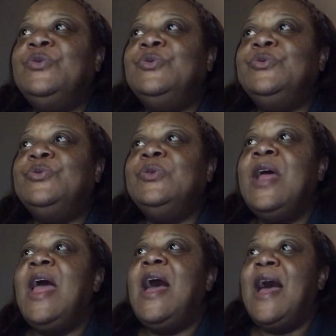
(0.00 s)
Gudru.
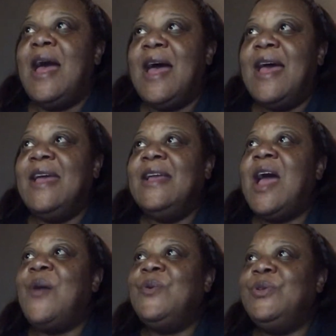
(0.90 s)
Hi,
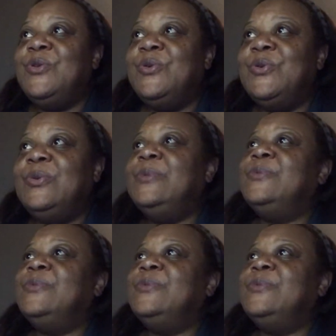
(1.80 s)
how are you?